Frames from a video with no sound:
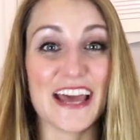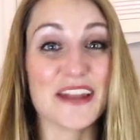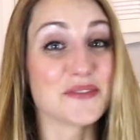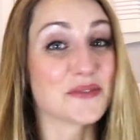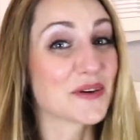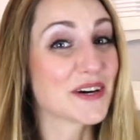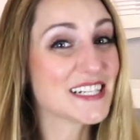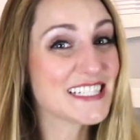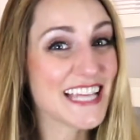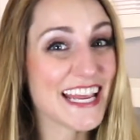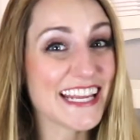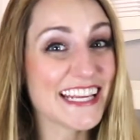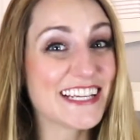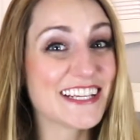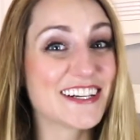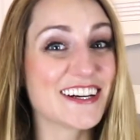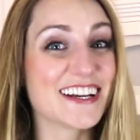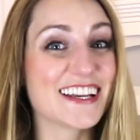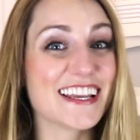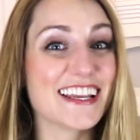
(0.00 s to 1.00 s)
And we're
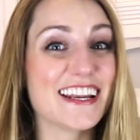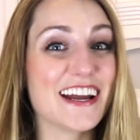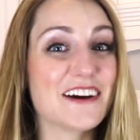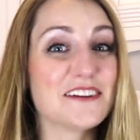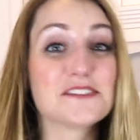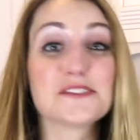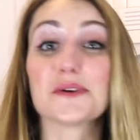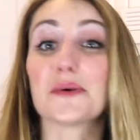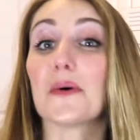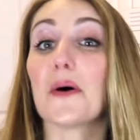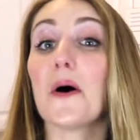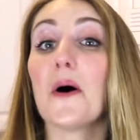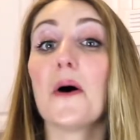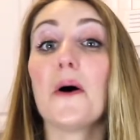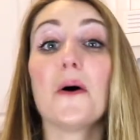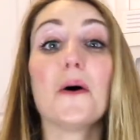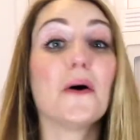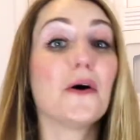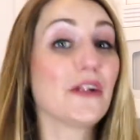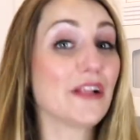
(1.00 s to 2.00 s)
taking cookie dough to a
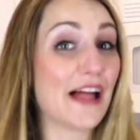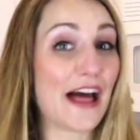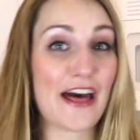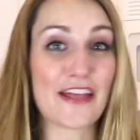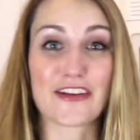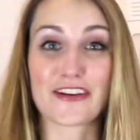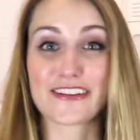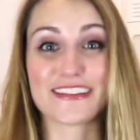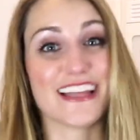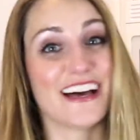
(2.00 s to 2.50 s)
whole other